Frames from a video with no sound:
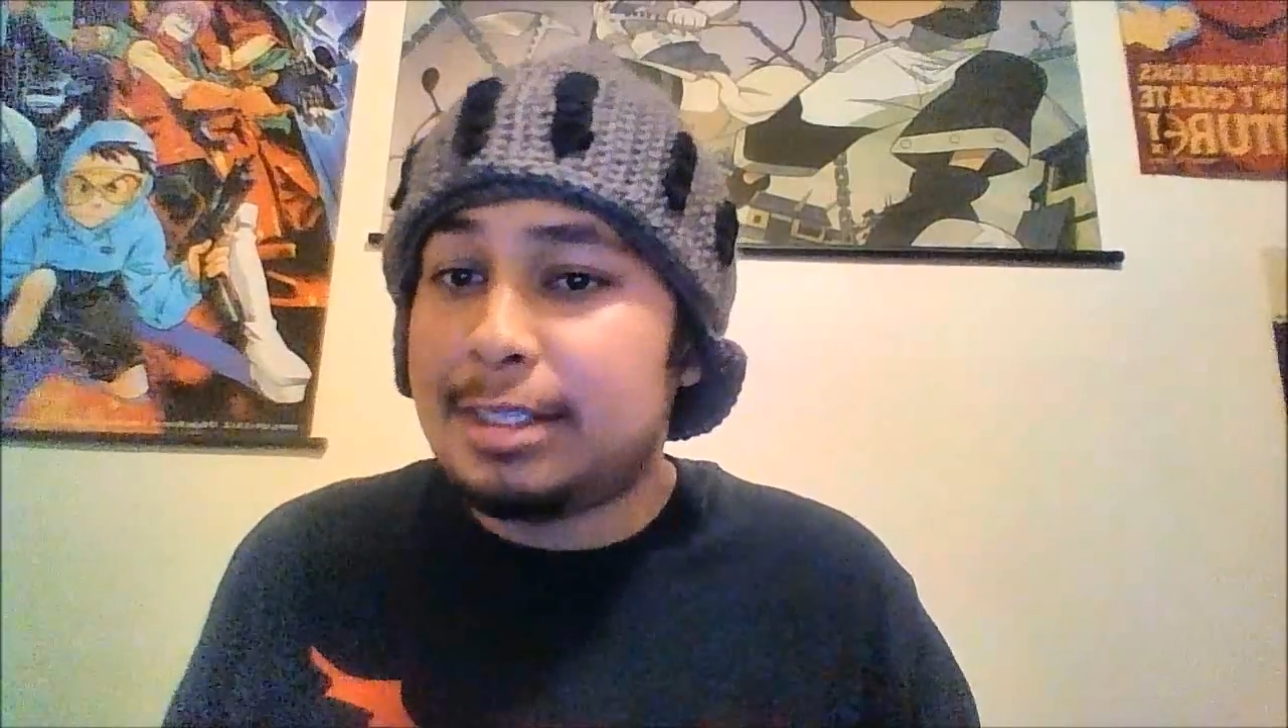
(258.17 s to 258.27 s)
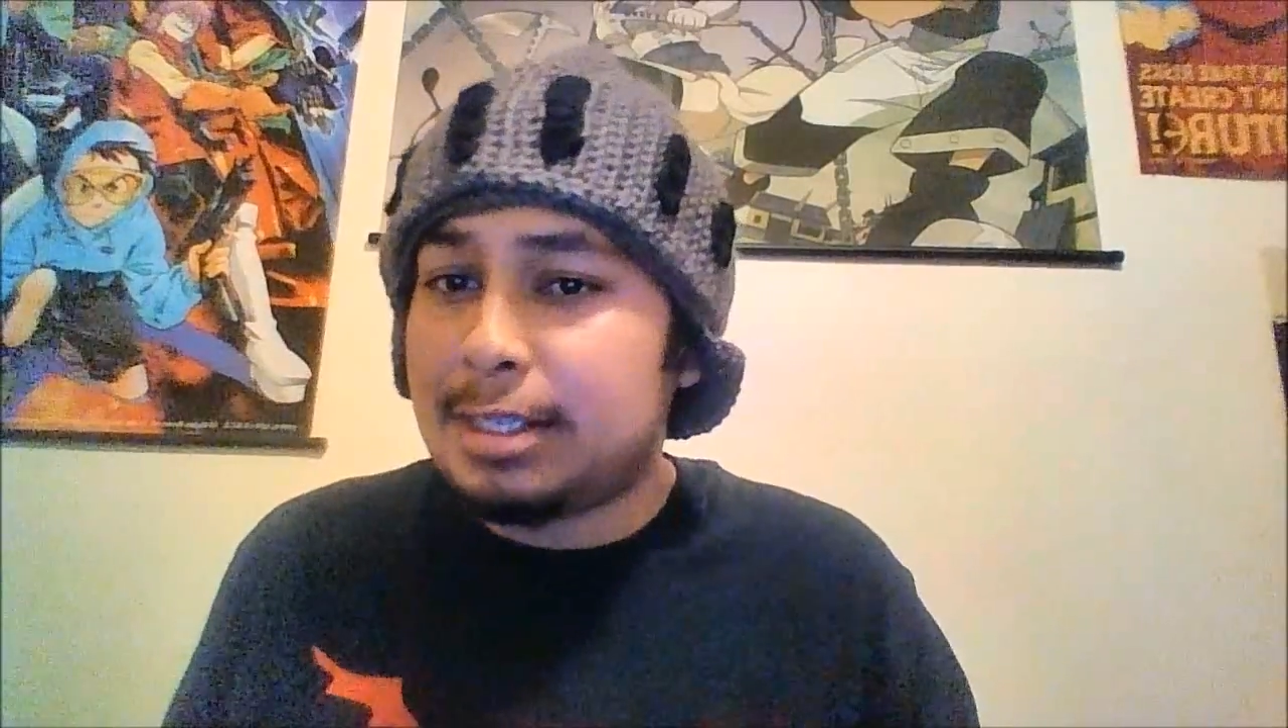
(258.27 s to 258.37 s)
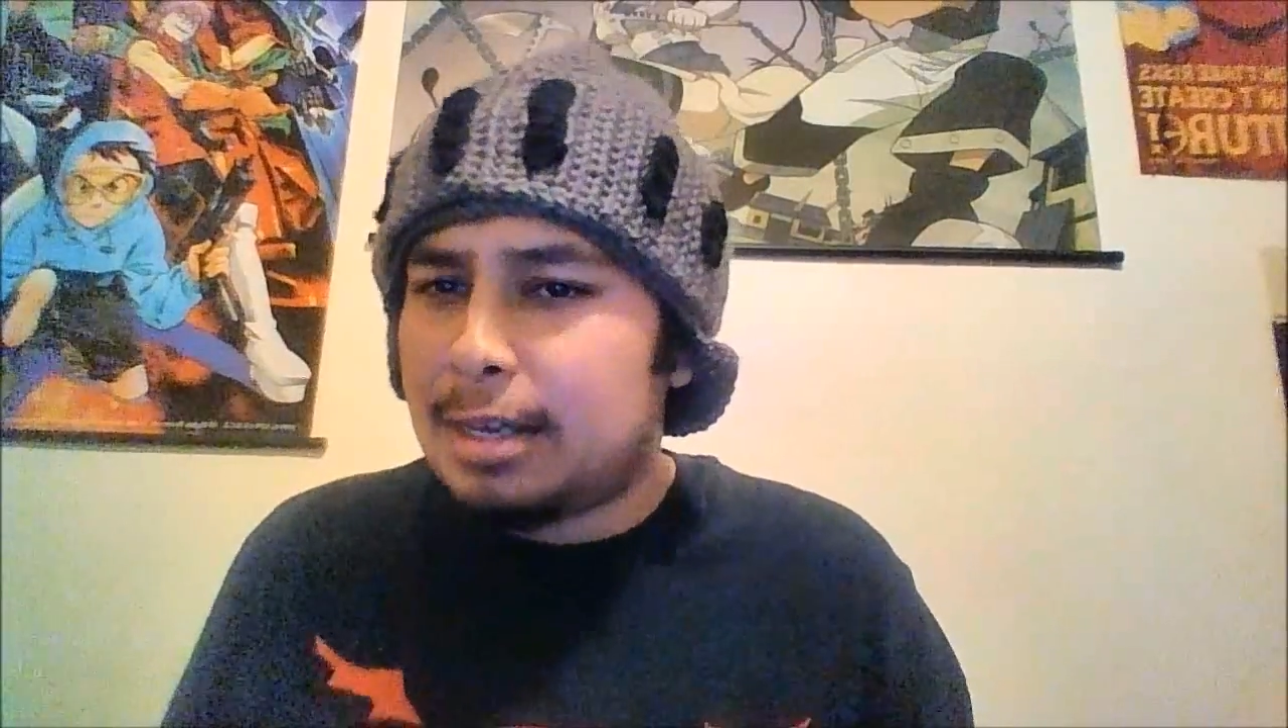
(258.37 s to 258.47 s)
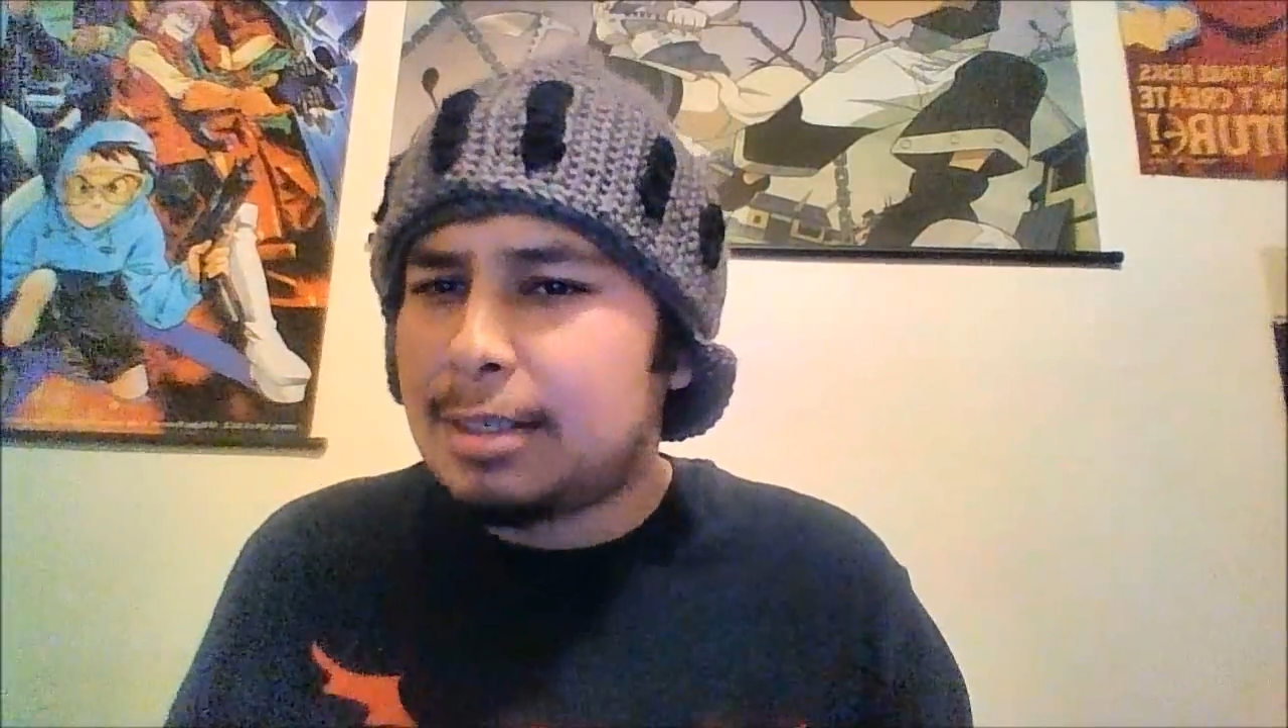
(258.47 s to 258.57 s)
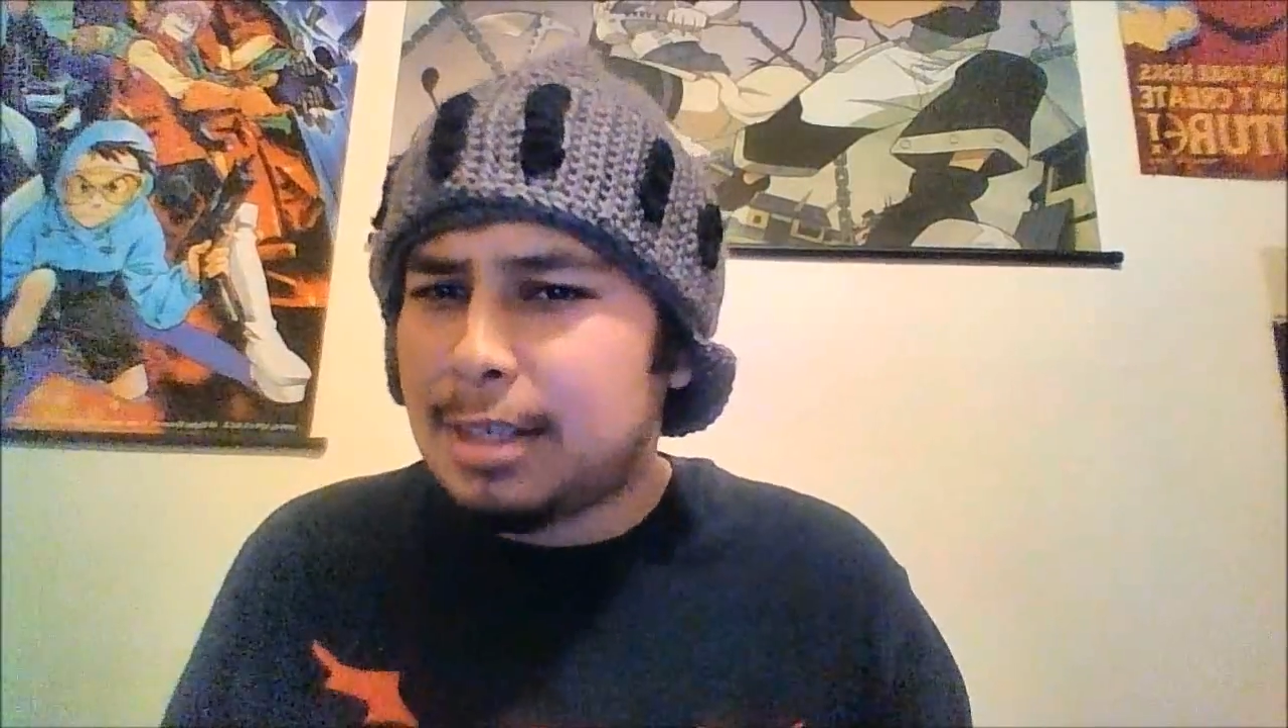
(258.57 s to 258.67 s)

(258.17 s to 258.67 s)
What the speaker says: It's